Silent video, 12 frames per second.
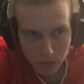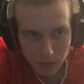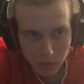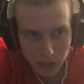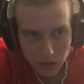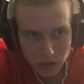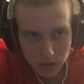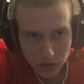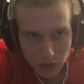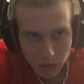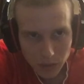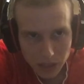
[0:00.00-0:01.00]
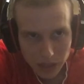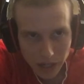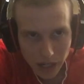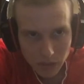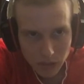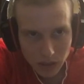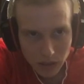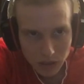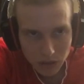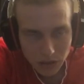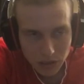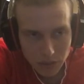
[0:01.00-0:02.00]
Betts was a little bit down, but
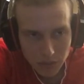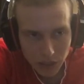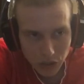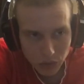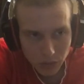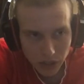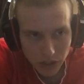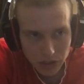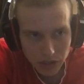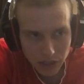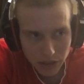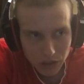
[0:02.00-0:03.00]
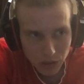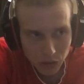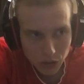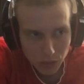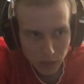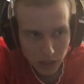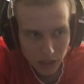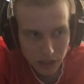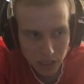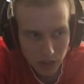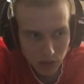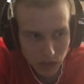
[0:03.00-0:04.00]
clearly a special player. Said here's $200 million.
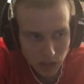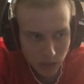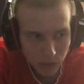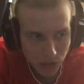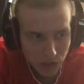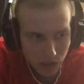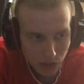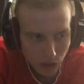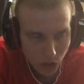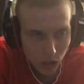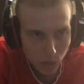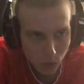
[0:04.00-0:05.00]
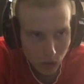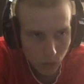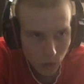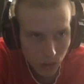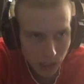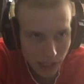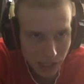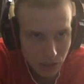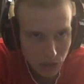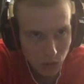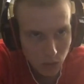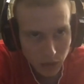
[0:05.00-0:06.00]
Said accepted. He said no, I'm worth more than that. So
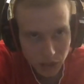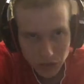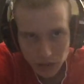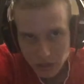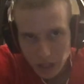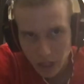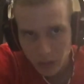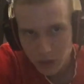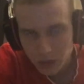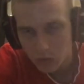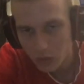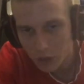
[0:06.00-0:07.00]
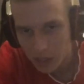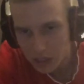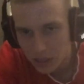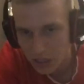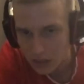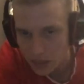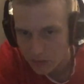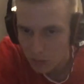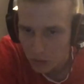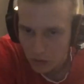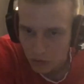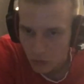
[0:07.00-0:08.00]
it'll be interesting to see how much Mookie Betts gets if he
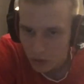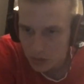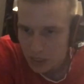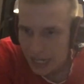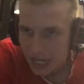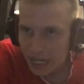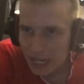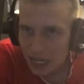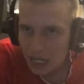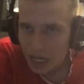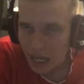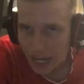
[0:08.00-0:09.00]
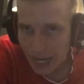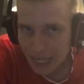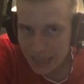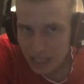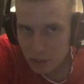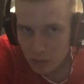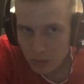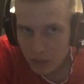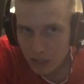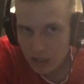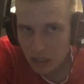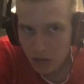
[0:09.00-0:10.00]
performs at the
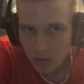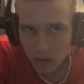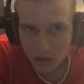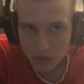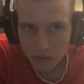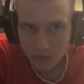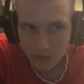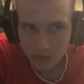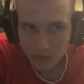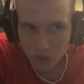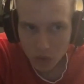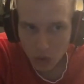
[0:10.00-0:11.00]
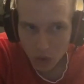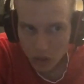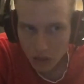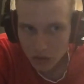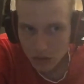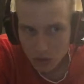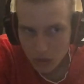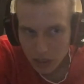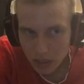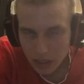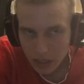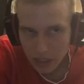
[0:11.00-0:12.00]
MVP level or close to
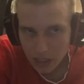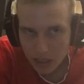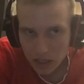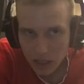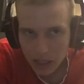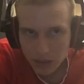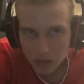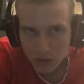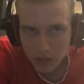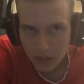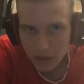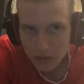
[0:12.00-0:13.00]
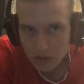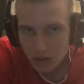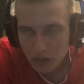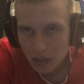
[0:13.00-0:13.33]
it, like he did the last 2 years.